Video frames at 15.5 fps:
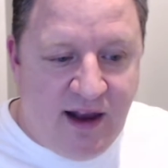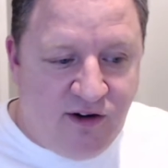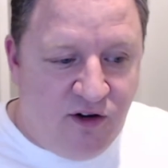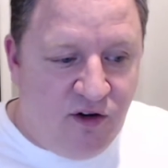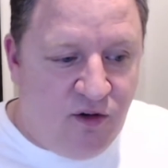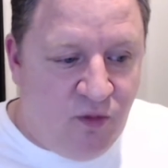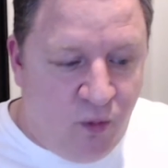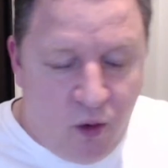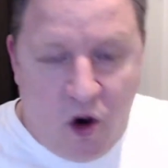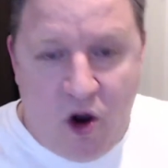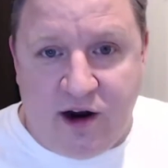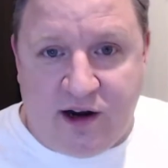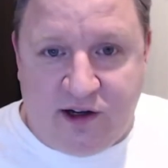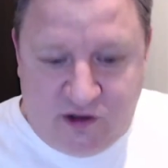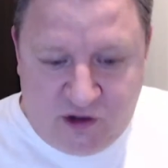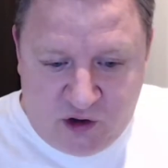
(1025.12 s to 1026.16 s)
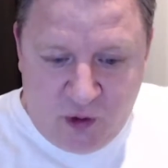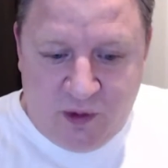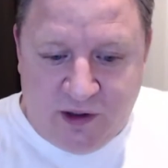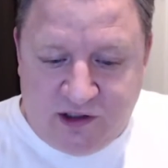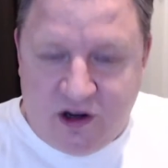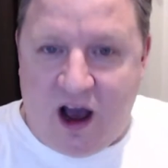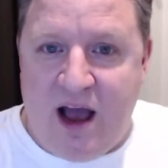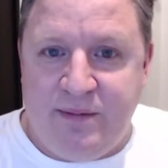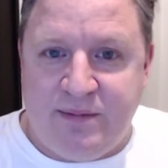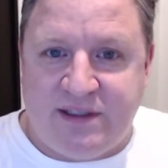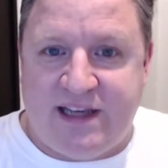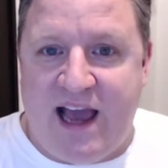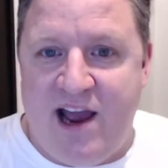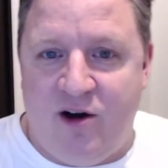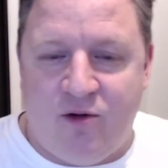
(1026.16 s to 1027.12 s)
and you work to a time
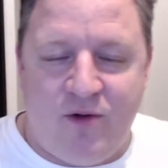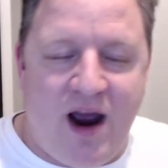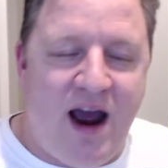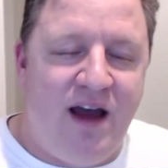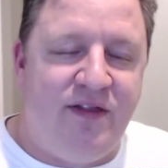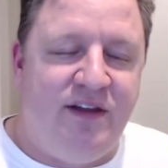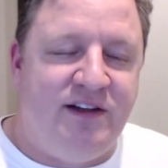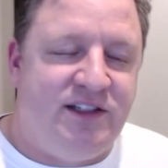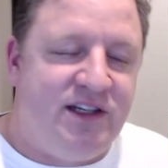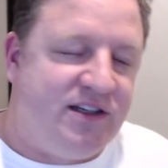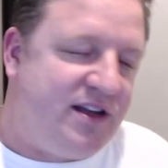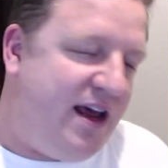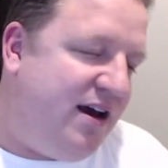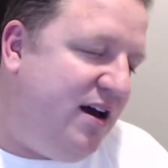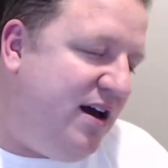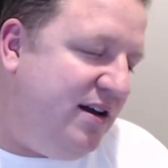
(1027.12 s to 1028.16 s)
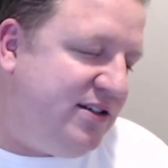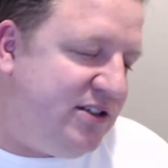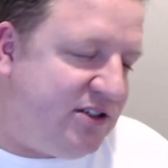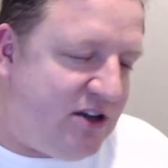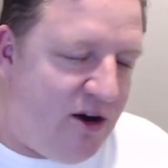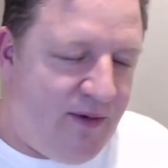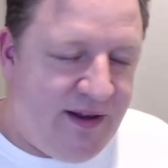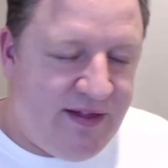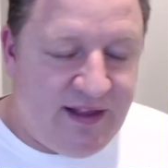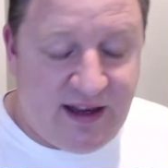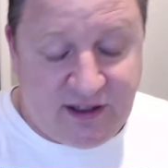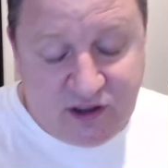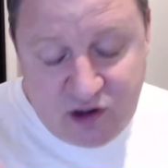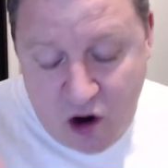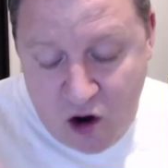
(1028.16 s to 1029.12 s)
scale rather than just like, just go in
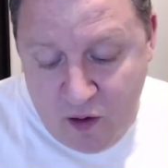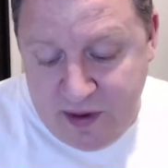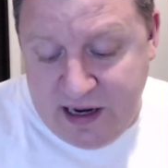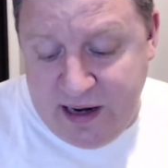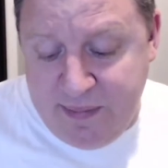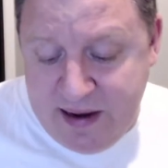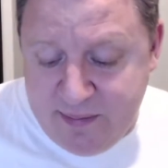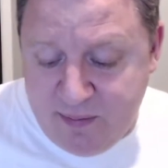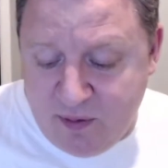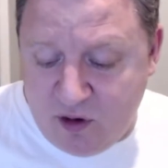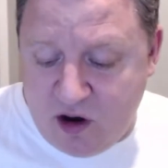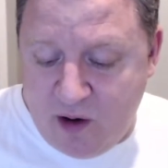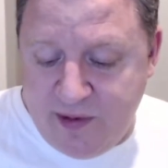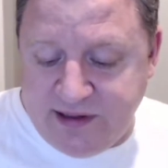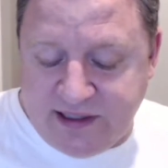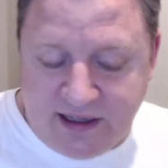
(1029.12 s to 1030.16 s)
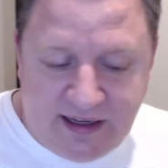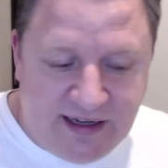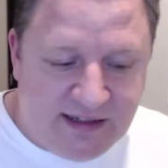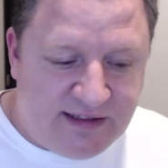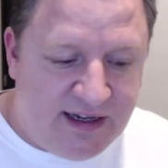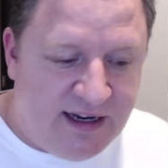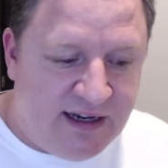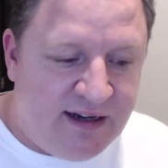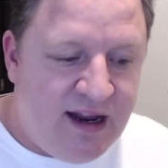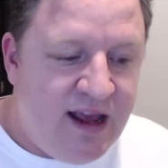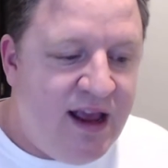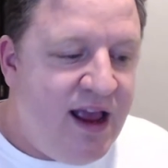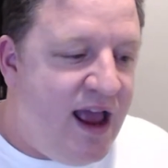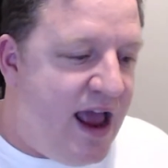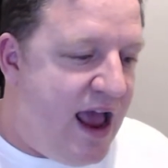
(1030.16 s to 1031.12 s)
there. So many people go into LinkedIn
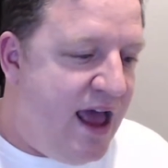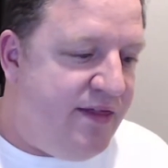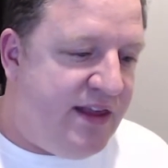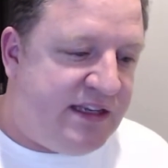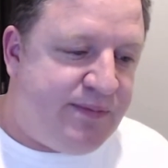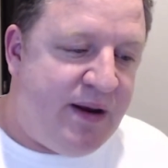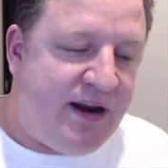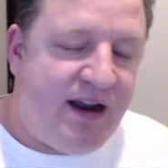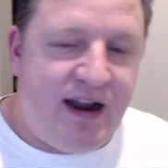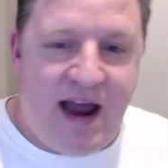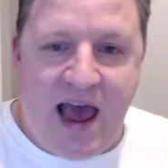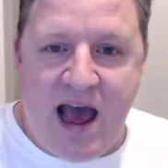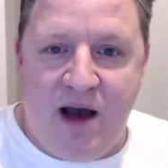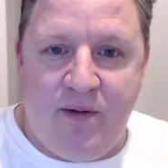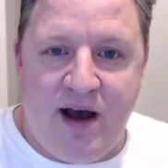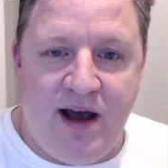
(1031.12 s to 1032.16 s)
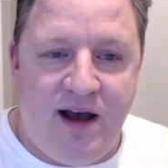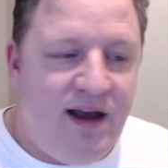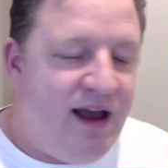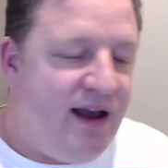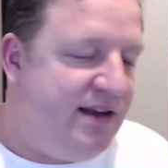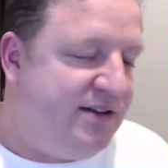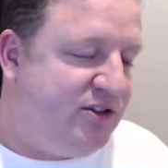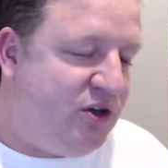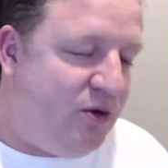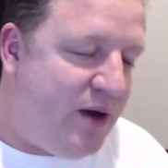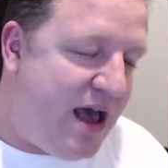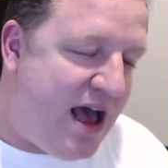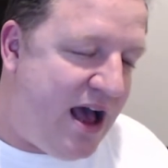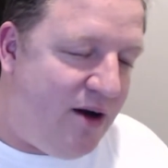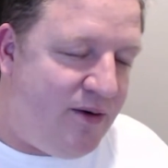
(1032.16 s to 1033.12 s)
and they spend an hour,
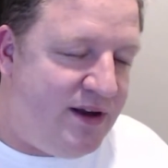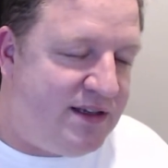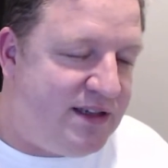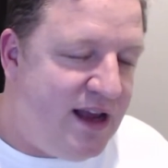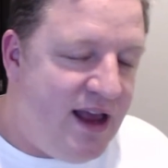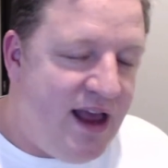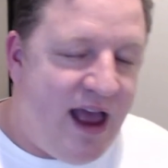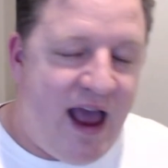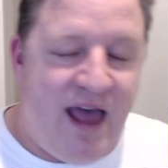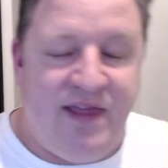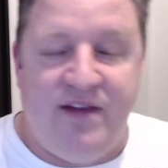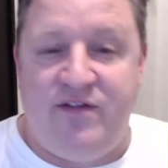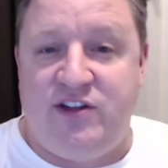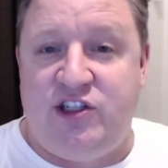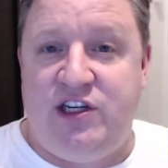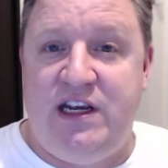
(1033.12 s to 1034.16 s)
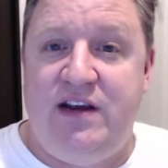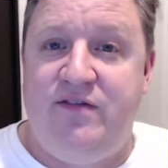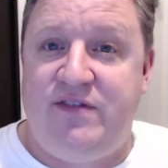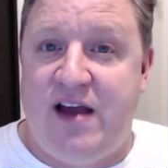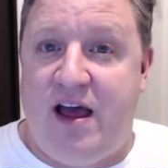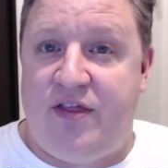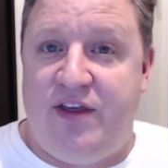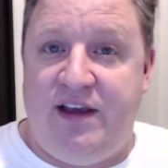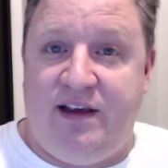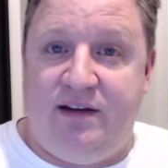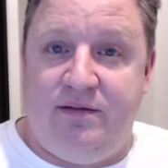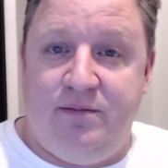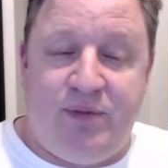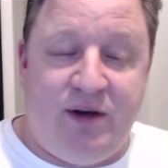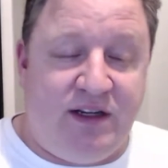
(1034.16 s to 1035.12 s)
2 hours, and they've achieved nothing
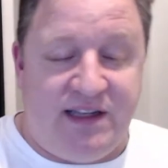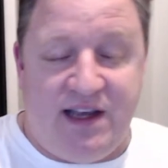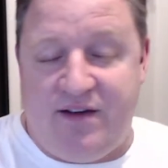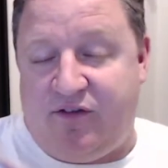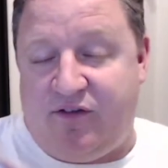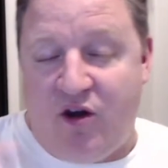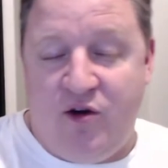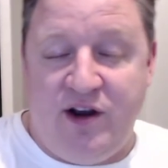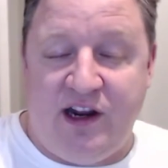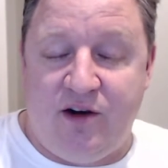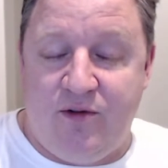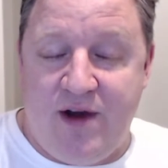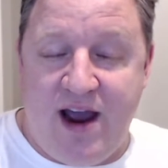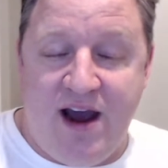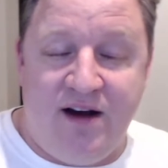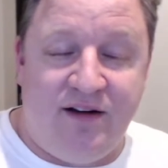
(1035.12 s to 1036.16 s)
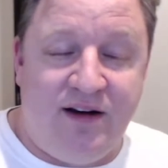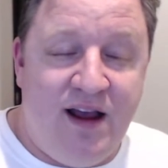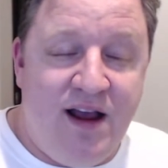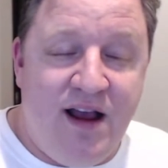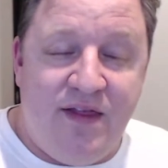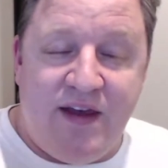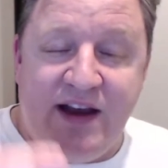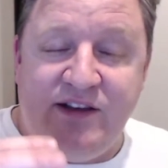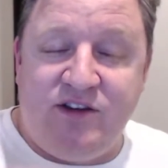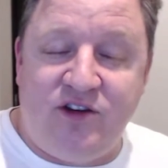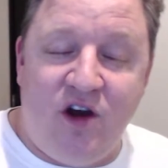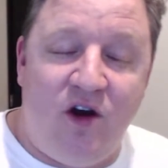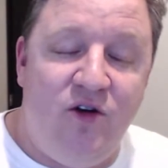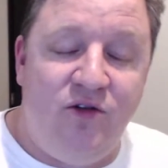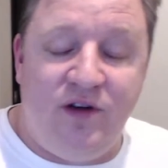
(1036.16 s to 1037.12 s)
because they're floating around. They
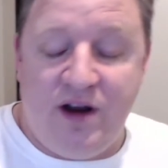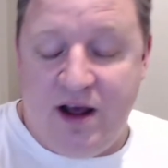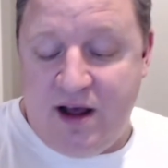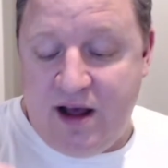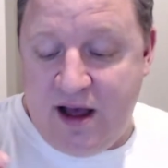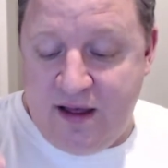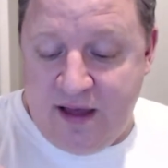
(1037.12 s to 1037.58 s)
don't